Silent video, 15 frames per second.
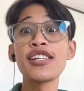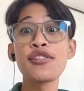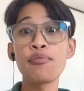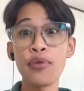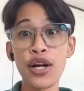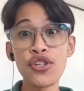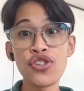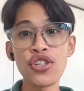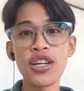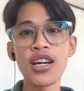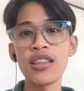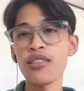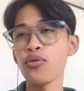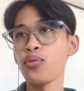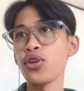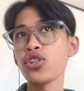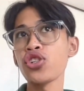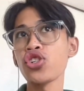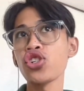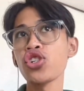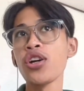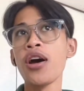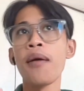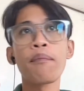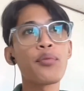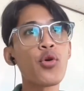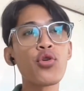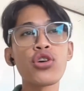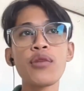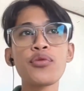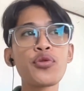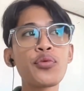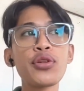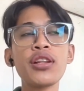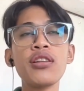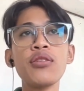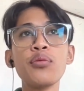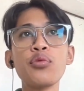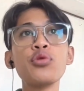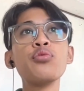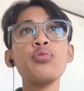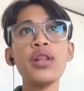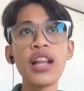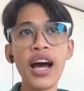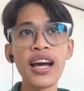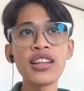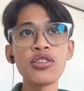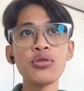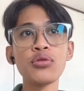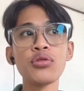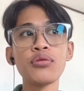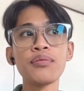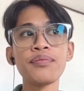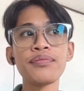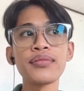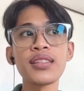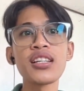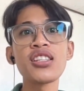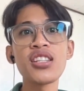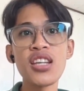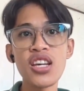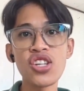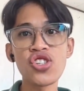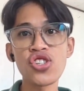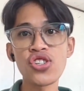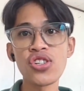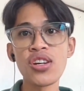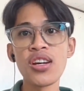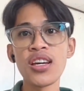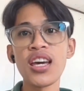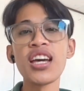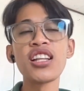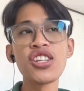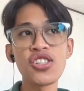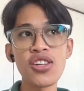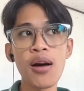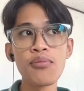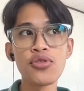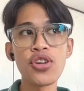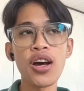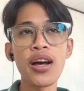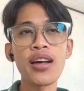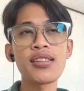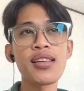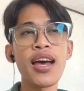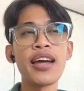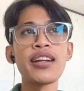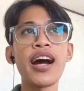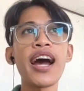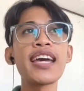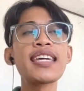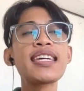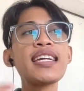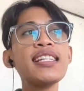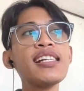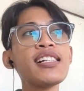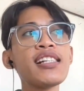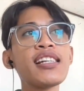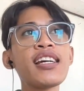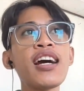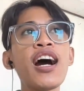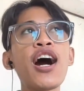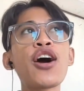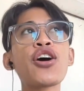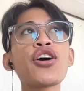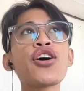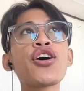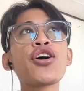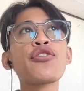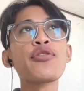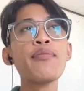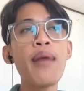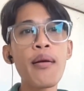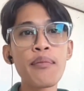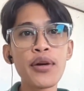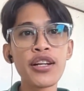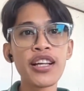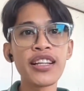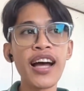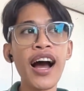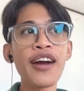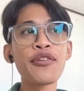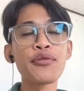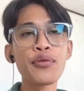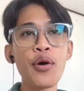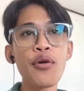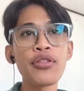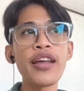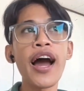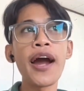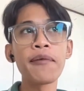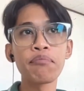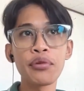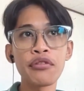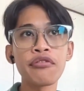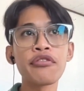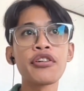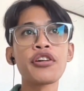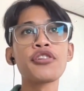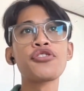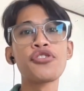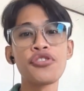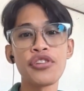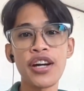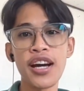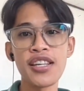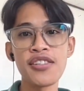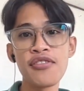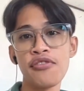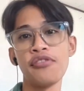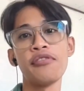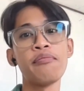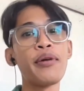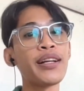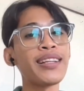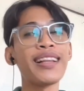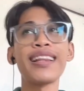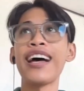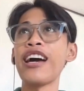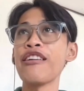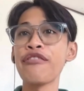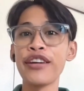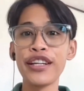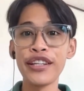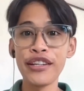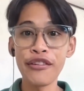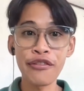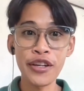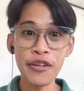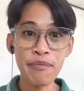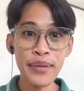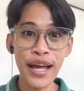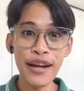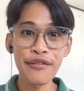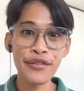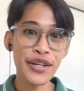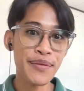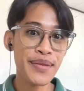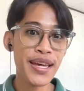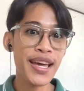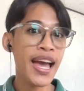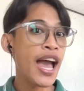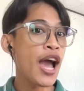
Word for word: in a spreadsheet which program they would would we like to teach English subjects and I giddily remember that I wrote I preferred junior high school, but life had a different plan for me.